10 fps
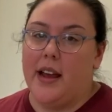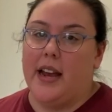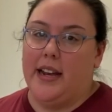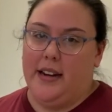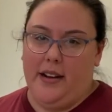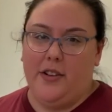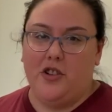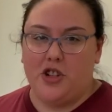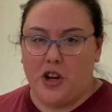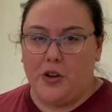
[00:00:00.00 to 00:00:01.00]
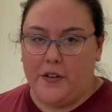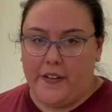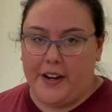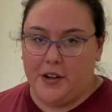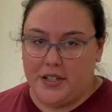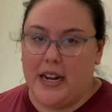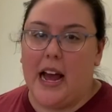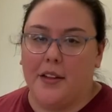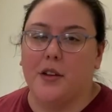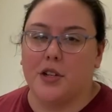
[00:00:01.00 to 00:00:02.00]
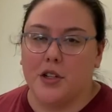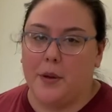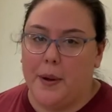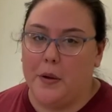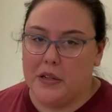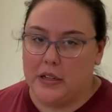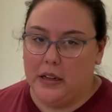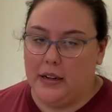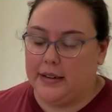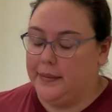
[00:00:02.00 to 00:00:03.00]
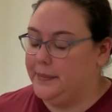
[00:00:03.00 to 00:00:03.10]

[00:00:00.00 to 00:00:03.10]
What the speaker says: and show you figures on how those are supposed to look.